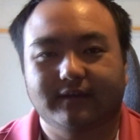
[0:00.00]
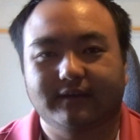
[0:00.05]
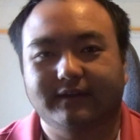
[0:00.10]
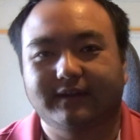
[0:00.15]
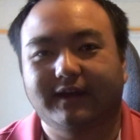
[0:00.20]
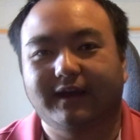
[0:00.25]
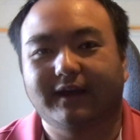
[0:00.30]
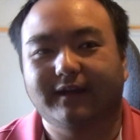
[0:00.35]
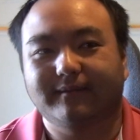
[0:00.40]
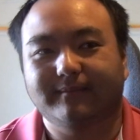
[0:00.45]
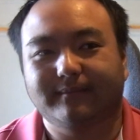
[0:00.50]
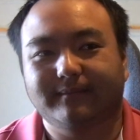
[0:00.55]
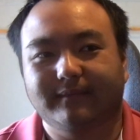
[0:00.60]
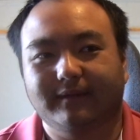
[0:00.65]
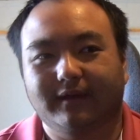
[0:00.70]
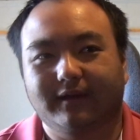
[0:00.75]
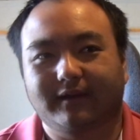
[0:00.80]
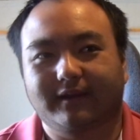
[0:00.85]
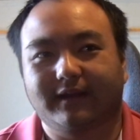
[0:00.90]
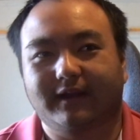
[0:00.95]
Not
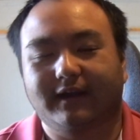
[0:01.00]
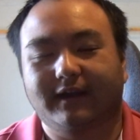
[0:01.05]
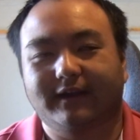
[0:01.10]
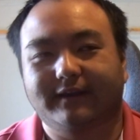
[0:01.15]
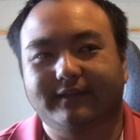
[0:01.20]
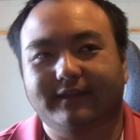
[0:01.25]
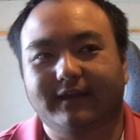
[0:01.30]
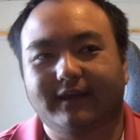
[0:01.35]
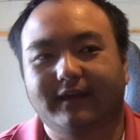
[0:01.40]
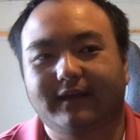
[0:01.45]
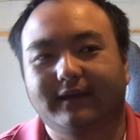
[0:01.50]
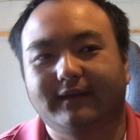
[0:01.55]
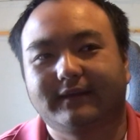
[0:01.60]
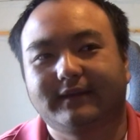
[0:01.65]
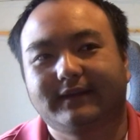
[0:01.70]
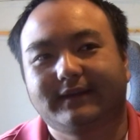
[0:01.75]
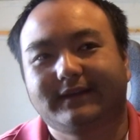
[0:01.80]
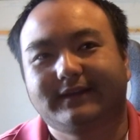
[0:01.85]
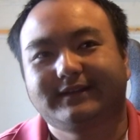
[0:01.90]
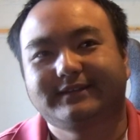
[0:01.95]
a guy that,
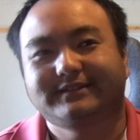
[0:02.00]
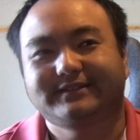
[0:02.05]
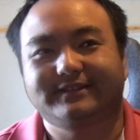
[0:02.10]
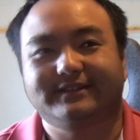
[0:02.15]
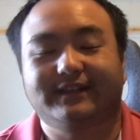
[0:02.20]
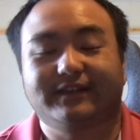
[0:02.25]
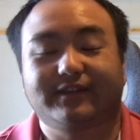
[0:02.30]
see,